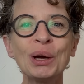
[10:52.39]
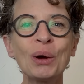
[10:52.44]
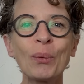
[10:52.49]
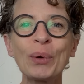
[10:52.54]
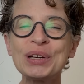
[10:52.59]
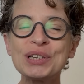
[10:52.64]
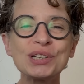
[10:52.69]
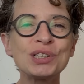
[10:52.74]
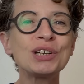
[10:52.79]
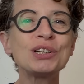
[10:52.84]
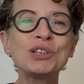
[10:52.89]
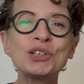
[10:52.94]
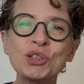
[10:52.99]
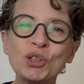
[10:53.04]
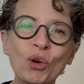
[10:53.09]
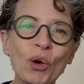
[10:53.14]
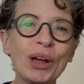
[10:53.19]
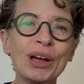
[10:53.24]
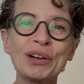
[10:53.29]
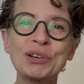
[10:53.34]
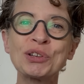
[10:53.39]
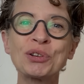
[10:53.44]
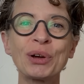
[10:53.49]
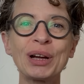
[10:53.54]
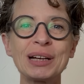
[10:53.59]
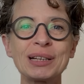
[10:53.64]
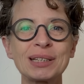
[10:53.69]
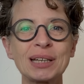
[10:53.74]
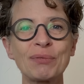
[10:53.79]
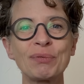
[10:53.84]
We should enjoy our
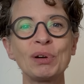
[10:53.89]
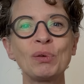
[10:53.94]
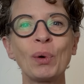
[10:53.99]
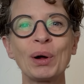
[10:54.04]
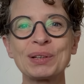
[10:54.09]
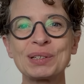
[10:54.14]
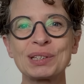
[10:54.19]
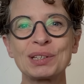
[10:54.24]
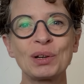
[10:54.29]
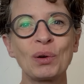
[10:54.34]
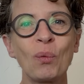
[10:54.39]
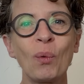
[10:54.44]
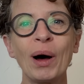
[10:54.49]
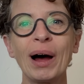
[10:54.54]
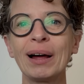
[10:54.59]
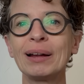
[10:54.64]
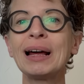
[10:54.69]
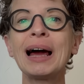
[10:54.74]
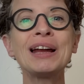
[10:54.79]
treats every once in a while